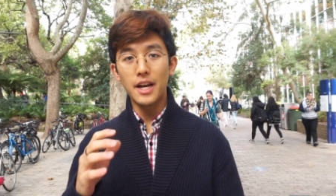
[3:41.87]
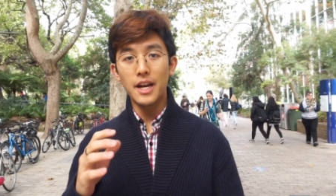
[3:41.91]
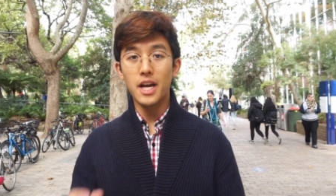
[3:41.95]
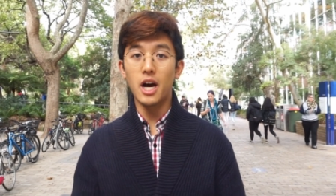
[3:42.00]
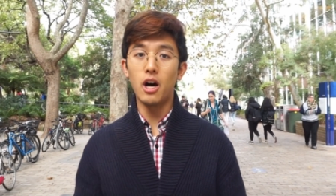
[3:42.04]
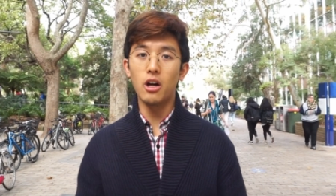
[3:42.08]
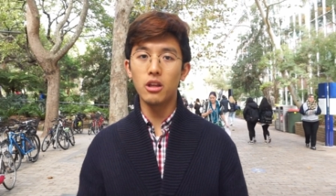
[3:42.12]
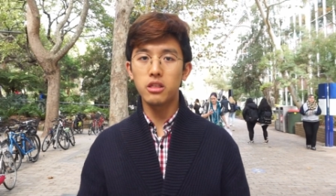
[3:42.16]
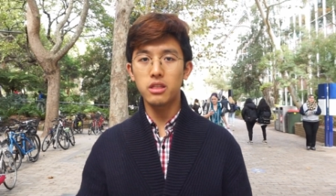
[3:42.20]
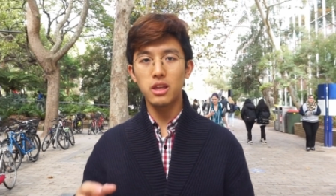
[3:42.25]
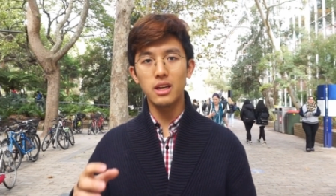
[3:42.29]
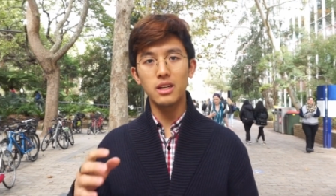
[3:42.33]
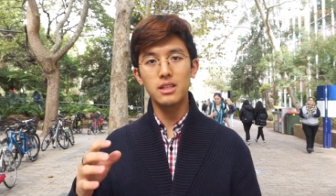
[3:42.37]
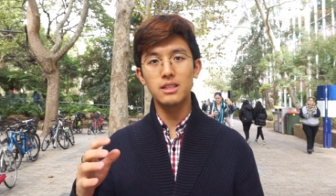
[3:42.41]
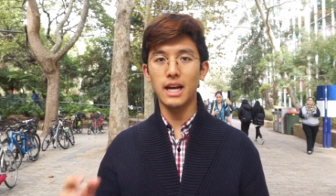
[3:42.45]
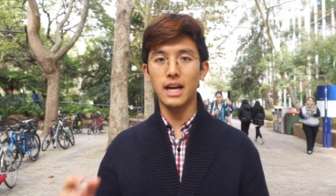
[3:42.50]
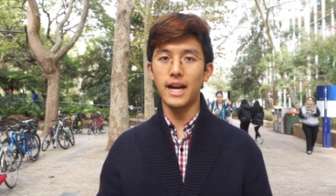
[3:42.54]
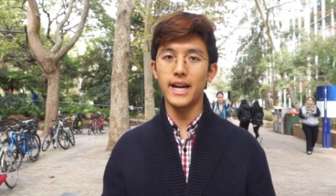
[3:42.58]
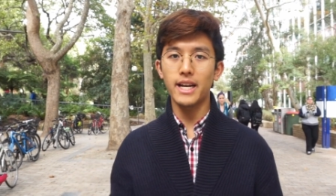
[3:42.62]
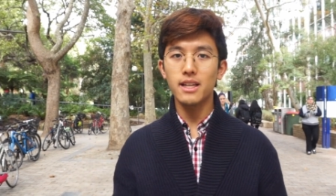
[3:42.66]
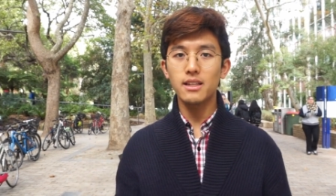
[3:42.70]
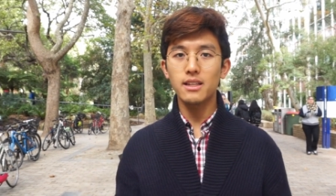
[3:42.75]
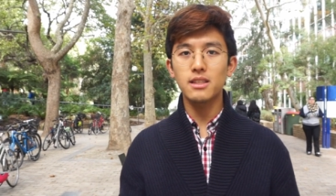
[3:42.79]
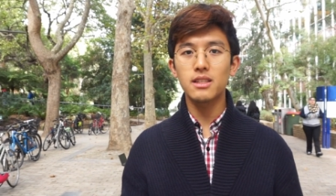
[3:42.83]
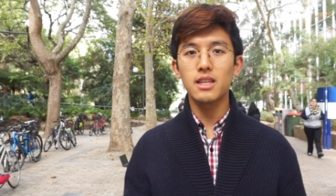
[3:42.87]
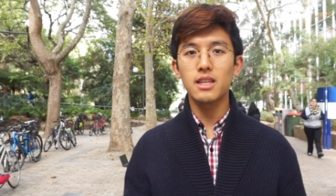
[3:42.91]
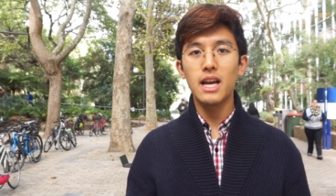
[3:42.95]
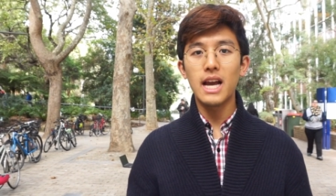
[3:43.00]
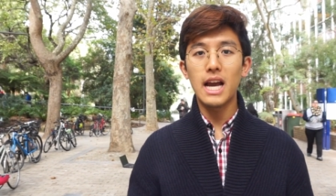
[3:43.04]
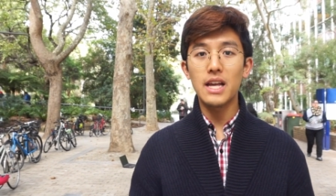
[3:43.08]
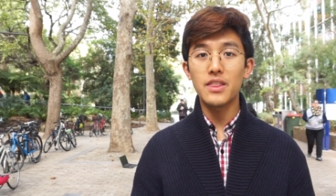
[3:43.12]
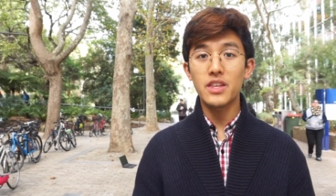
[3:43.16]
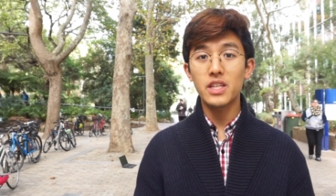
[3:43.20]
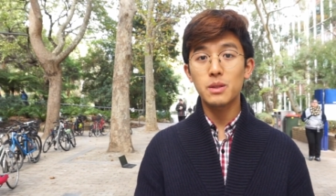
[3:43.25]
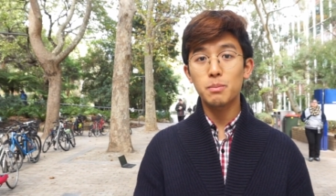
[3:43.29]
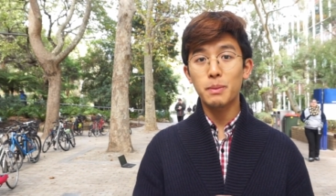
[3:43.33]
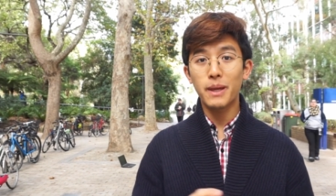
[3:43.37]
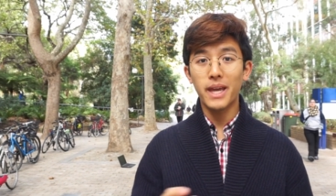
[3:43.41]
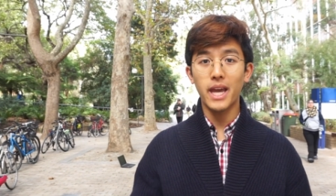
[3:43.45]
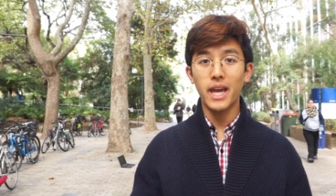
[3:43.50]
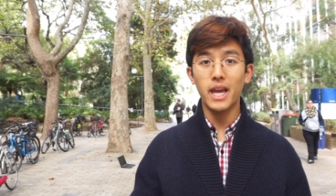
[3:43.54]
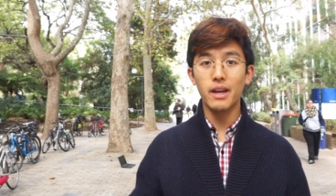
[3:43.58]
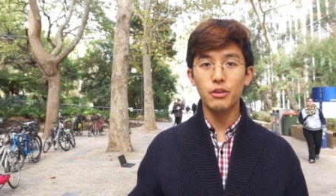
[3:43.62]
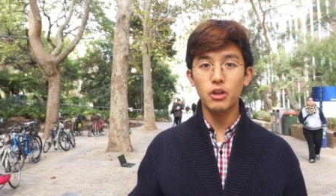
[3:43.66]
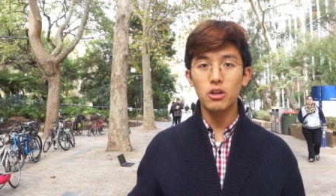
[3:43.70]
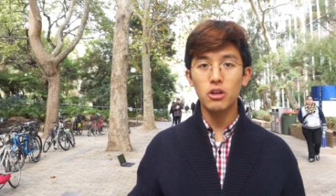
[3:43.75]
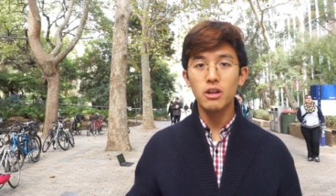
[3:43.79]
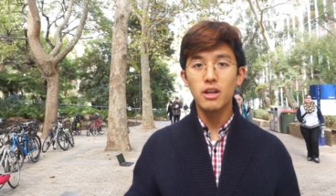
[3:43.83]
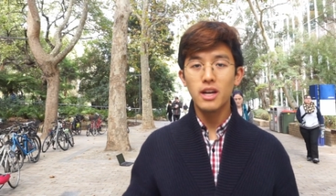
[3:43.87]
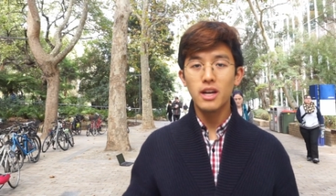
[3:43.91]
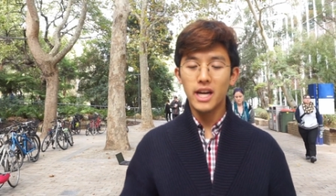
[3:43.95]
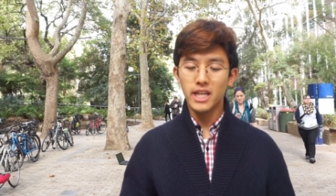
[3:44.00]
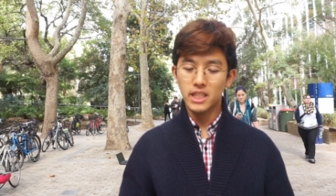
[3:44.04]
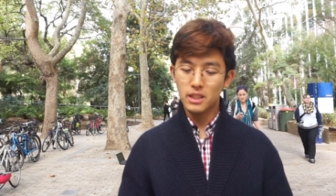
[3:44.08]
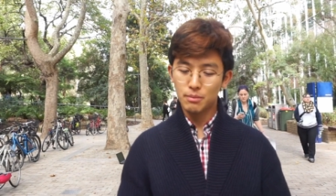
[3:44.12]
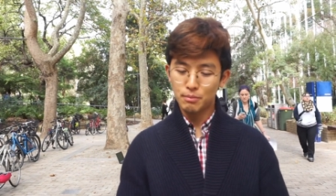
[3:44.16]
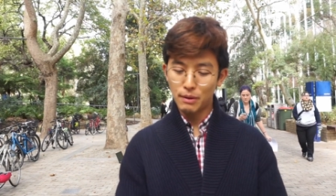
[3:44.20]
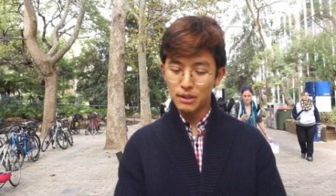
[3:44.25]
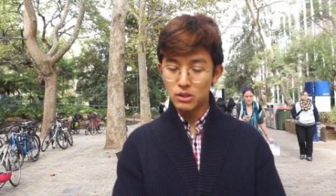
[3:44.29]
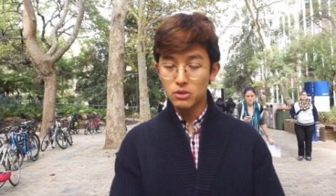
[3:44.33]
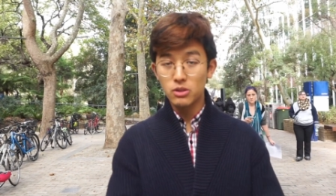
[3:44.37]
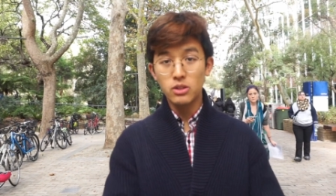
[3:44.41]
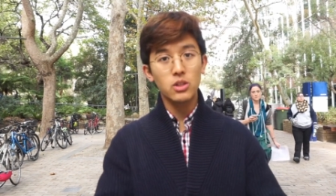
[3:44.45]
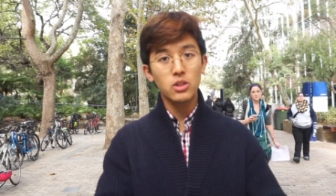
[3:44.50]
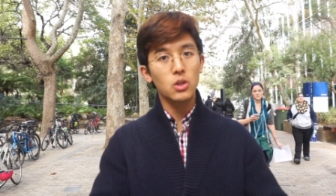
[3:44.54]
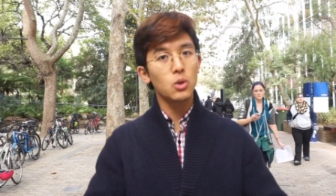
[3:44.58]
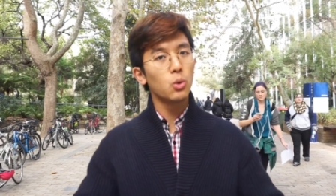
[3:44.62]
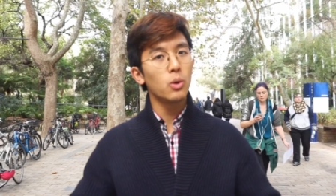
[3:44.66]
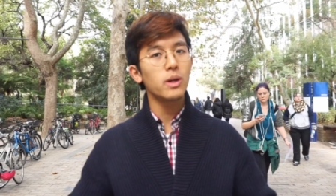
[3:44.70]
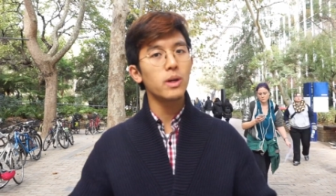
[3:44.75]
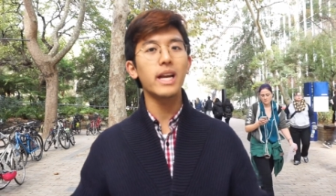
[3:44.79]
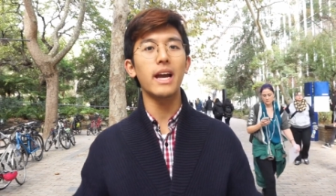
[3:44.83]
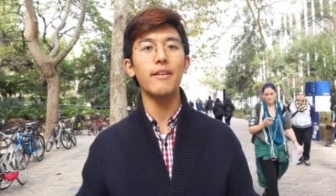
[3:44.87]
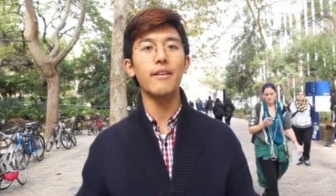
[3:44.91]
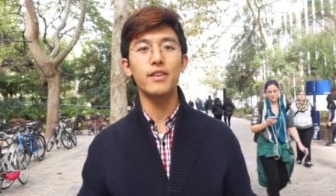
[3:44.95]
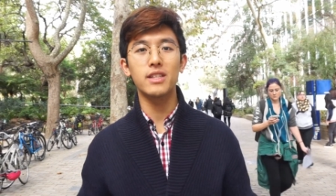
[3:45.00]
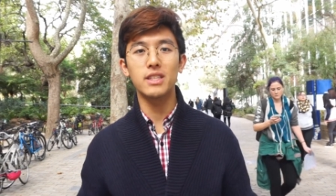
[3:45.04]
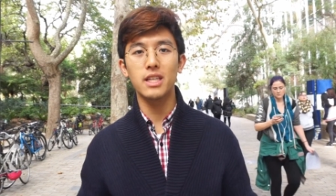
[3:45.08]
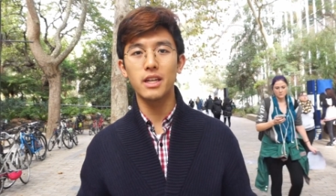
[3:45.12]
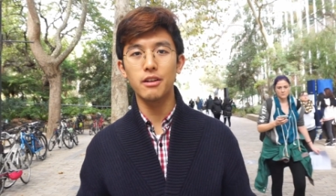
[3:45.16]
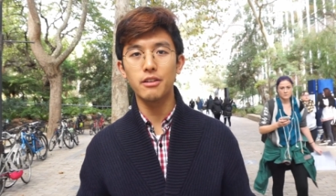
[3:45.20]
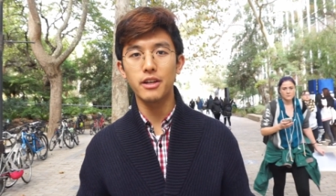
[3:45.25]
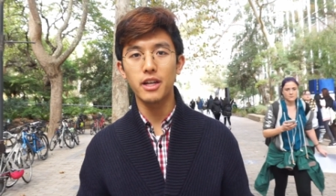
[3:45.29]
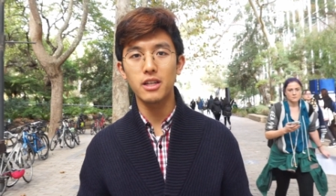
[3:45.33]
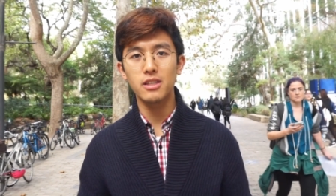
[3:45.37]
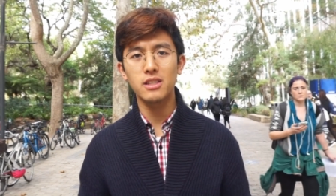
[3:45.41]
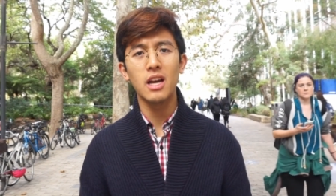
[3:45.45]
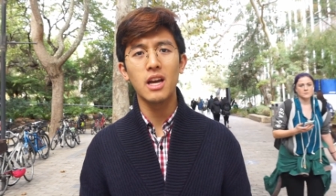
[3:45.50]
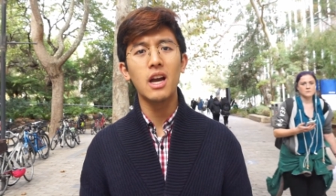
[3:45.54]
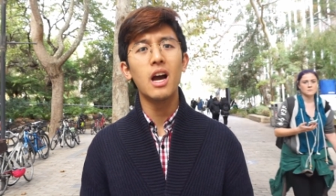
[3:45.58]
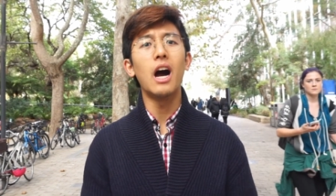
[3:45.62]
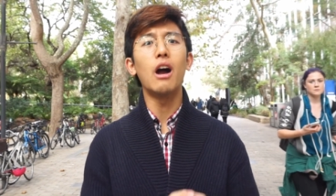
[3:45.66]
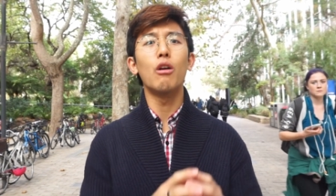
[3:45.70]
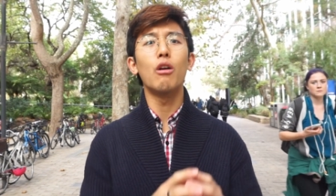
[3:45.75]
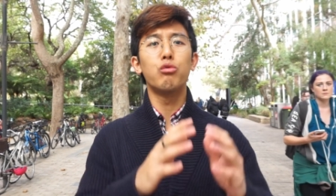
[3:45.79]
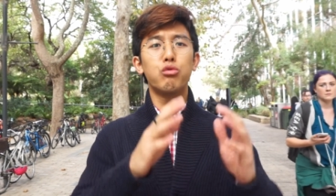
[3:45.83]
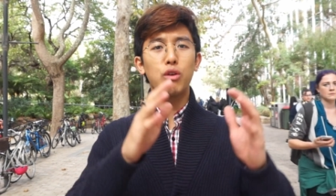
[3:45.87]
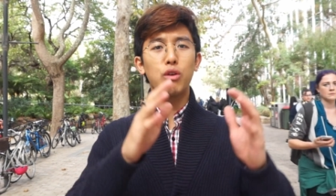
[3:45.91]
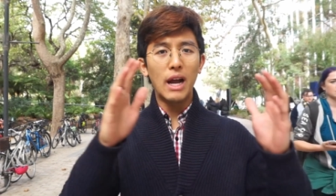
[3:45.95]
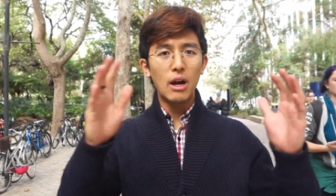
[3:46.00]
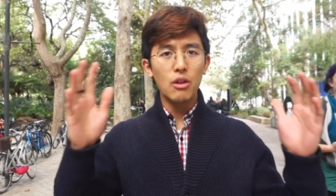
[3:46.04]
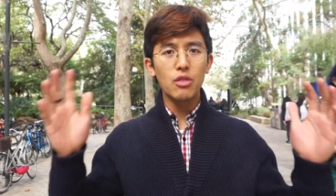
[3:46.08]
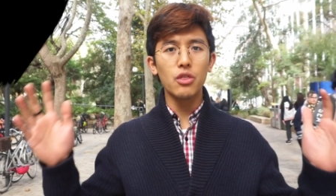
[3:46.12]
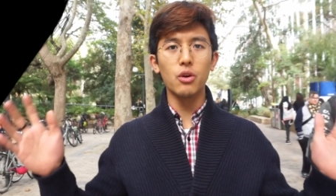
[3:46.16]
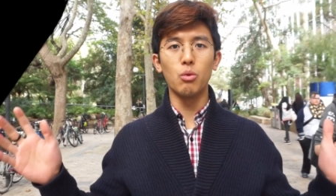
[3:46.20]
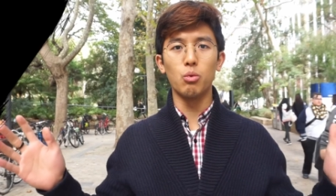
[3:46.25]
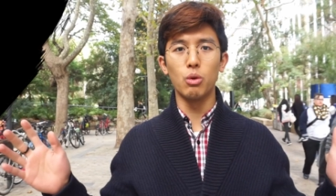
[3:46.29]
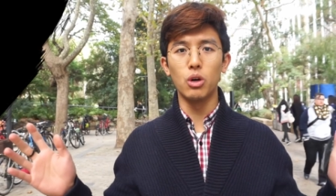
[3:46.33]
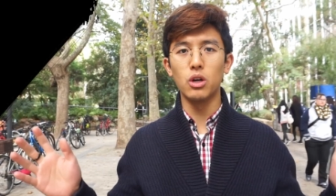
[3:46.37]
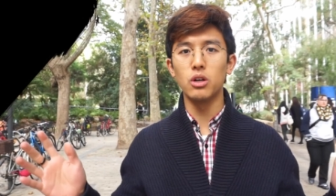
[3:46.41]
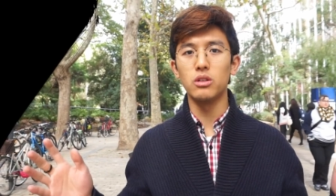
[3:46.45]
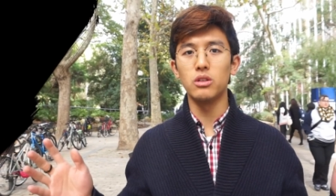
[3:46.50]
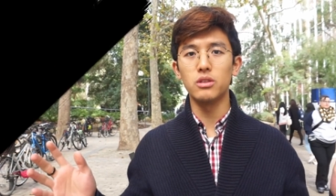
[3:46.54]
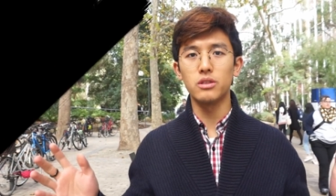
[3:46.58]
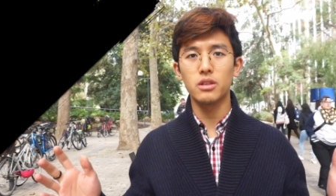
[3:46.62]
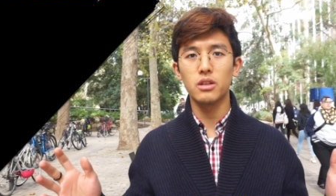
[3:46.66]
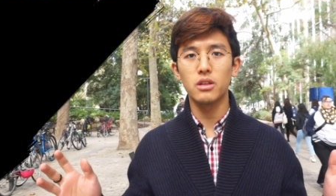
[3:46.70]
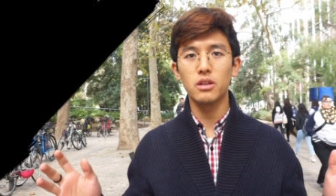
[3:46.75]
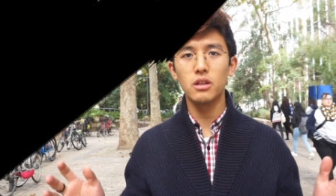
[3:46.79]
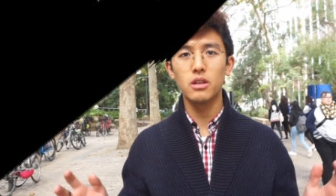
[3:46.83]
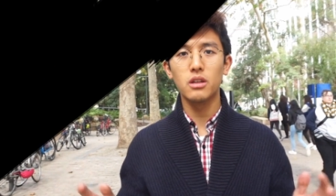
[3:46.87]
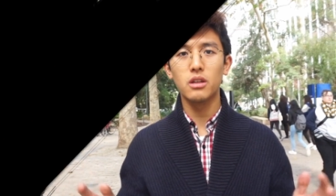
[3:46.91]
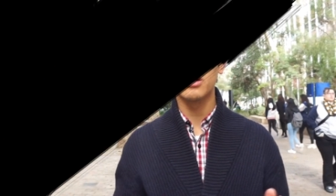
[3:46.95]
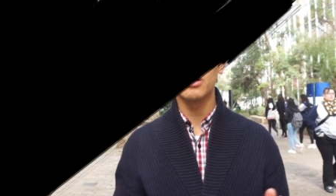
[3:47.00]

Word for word: unhealthy diets, and this behavior has spread to school cafeterias around the world.